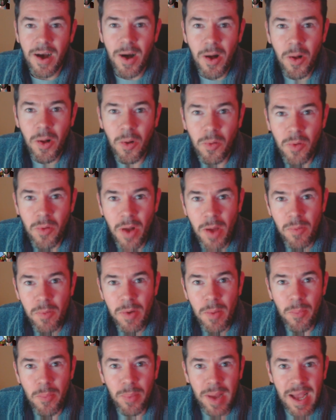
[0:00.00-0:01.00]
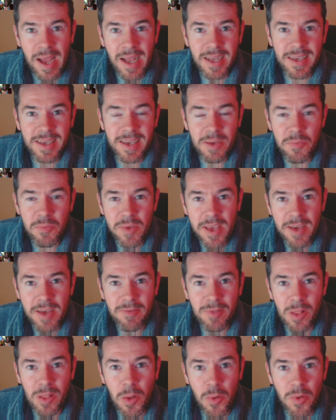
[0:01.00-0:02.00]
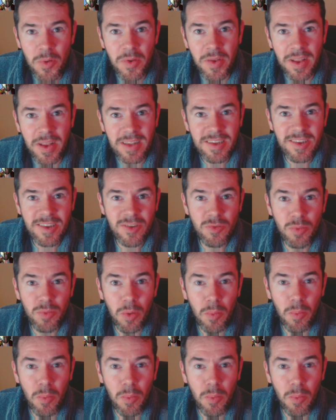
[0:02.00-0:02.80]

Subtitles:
All right, we're back and we have loaded Super